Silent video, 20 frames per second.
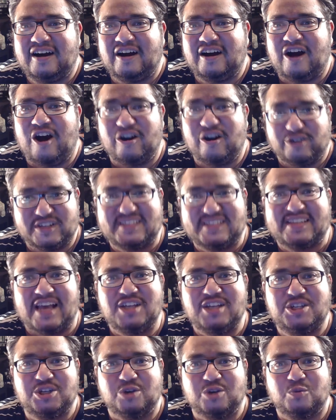are
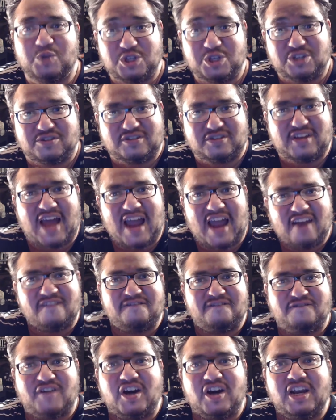essential, which is kind of
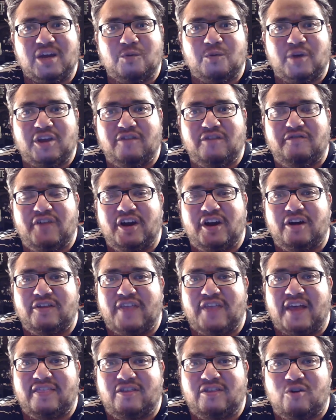funny when you figure
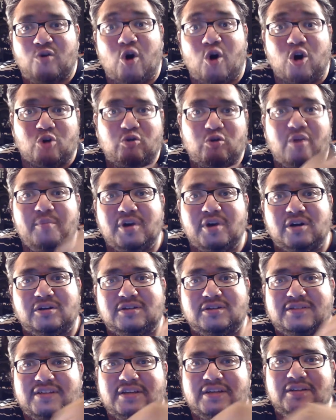that they're all
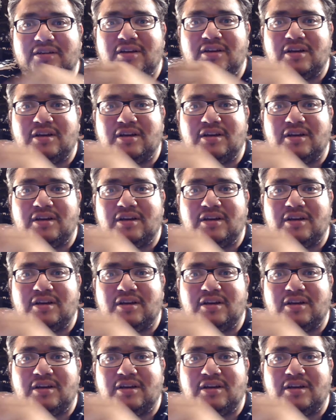criminals and